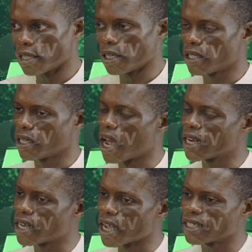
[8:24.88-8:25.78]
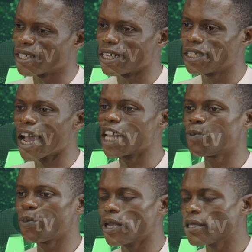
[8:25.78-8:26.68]
and that Nigeria
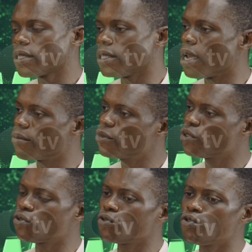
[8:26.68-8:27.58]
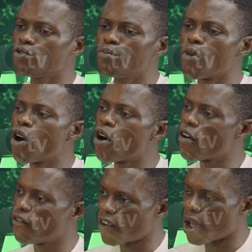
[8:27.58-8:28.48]
expects them to do
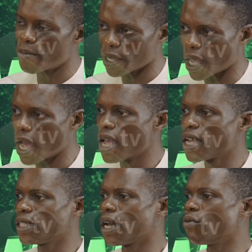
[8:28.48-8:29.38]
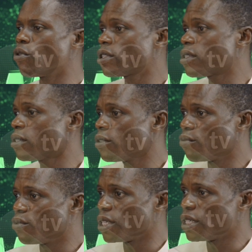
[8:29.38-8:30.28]
far better than what
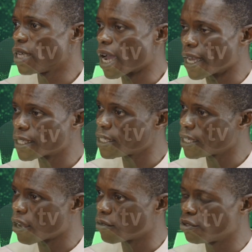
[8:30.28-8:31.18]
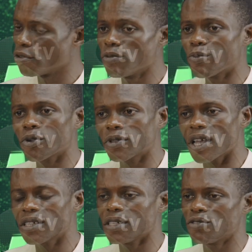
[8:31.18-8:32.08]
we are getting now.
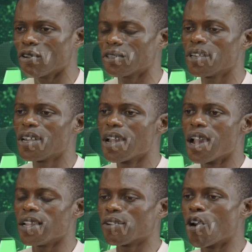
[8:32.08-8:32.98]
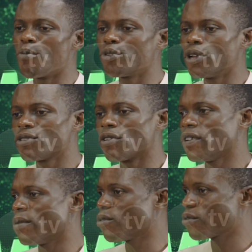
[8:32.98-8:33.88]
Protest is just a component of
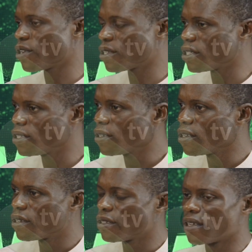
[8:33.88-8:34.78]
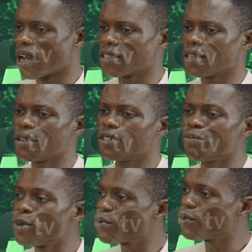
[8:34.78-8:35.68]
democracy that the
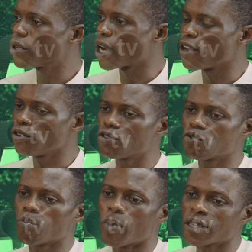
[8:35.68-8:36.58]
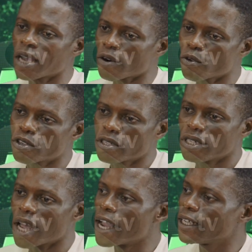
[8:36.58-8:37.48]
people can use to pass across
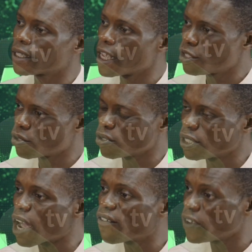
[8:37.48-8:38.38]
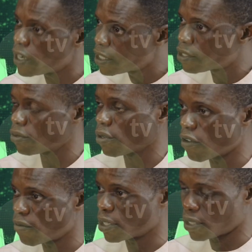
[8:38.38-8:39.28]
their intention, their feelings to the
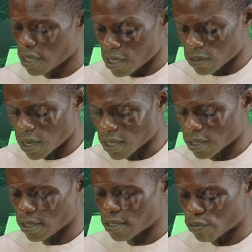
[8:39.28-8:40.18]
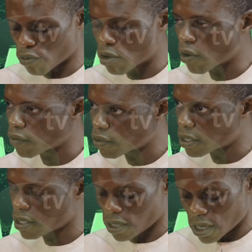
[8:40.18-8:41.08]
government. So this is one of those
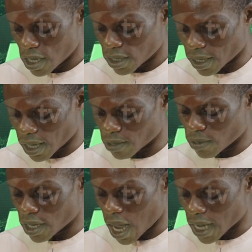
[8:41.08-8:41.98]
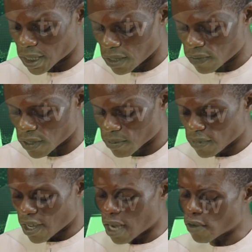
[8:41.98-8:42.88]
things that has been achieved.
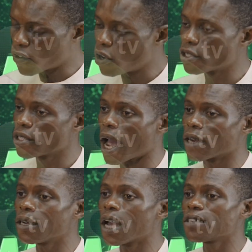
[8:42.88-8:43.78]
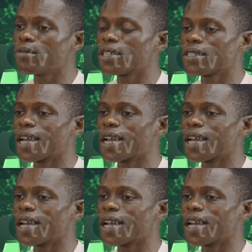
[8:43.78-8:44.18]
And of course, another achievement is